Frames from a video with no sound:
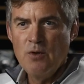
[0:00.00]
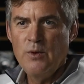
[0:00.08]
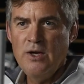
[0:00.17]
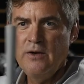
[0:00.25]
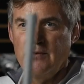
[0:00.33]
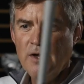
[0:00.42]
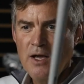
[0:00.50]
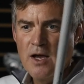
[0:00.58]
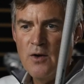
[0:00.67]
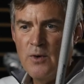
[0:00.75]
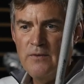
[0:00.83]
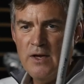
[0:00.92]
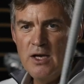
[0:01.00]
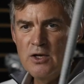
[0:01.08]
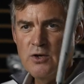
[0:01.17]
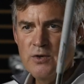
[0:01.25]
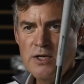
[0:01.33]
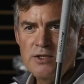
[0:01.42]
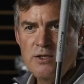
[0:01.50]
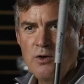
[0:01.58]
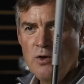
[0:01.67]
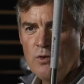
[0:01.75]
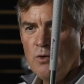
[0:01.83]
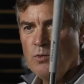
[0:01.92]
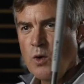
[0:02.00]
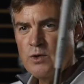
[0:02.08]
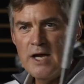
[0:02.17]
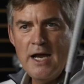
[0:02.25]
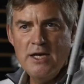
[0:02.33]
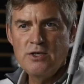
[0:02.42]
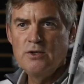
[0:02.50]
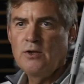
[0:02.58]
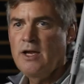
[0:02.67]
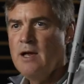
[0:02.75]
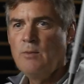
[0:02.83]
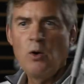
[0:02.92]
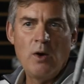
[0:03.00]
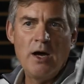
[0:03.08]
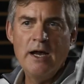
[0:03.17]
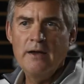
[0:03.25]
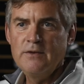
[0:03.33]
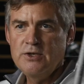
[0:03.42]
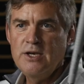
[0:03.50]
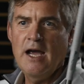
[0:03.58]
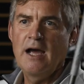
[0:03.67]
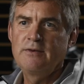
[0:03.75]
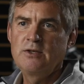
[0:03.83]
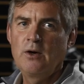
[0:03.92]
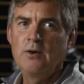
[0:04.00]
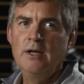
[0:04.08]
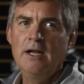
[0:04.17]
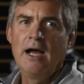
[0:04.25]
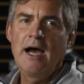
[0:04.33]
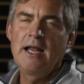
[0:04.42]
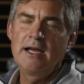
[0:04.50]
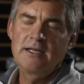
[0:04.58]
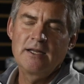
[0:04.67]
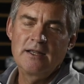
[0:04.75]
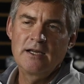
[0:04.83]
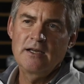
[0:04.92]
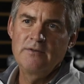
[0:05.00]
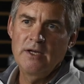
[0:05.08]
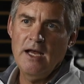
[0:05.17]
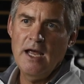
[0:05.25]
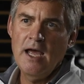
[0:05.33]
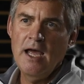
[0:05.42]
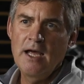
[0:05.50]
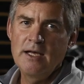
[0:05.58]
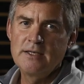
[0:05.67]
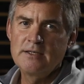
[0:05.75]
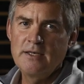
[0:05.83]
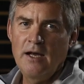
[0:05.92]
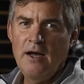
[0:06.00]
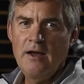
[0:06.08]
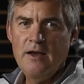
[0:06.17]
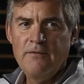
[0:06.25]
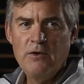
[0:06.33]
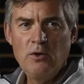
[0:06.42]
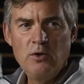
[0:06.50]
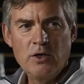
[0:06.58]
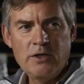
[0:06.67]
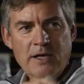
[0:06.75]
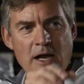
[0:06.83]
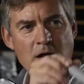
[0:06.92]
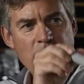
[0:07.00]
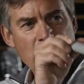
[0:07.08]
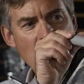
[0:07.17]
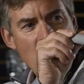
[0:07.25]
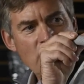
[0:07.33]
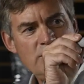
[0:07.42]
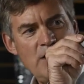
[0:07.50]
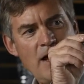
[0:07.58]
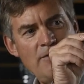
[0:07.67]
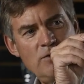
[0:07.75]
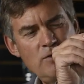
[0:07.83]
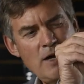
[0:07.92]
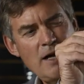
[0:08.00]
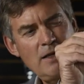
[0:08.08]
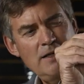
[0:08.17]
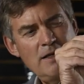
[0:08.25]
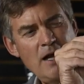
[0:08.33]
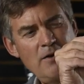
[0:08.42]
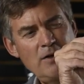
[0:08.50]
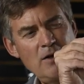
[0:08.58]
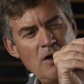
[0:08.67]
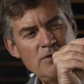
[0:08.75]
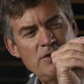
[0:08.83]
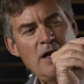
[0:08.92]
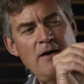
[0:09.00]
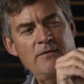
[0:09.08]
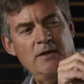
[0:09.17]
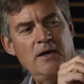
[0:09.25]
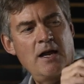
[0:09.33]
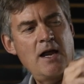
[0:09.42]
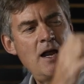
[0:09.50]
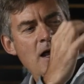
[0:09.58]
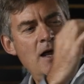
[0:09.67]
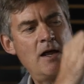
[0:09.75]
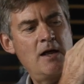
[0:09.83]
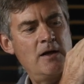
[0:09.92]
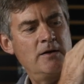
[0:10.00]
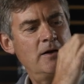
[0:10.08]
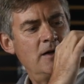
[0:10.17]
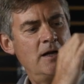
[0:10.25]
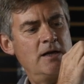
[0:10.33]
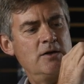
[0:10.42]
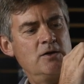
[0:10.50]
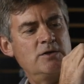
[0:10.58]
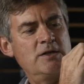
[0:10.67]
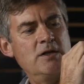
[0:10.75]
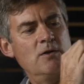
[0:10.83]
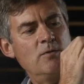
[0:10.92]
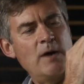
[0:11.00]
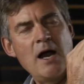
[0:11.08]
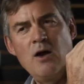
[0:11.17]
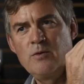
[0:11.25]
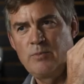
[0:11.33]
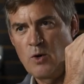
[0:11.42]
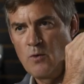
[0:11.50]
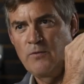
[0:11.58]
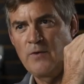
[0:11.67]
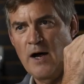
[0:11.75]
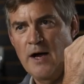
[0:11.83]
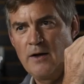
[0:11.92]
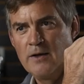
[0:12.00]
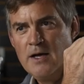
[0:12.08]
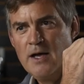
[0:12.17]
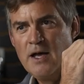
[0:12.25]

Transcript: We've increased the rotational MOI of the shaft. So I like to think of it as if you look down the golf shaft, directly down the golf shaft, and you see the round profile.